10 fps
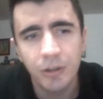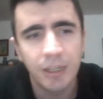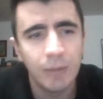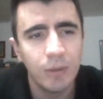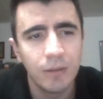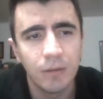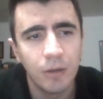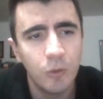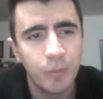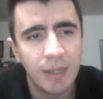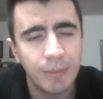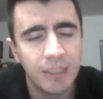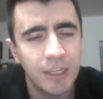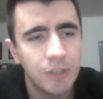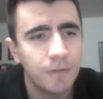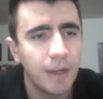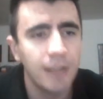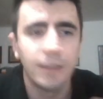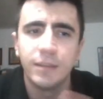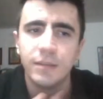he will open up the
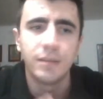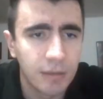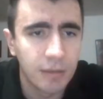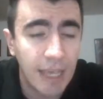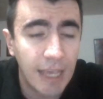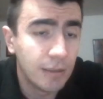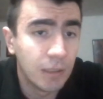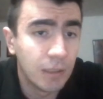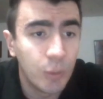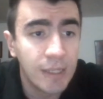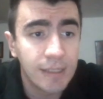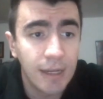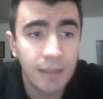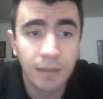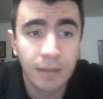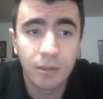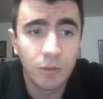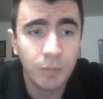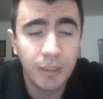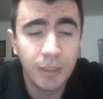h-file and castle on the queen side and
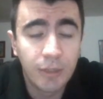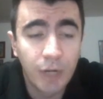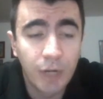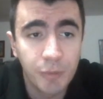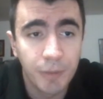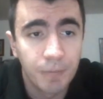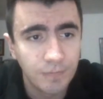completely crush me.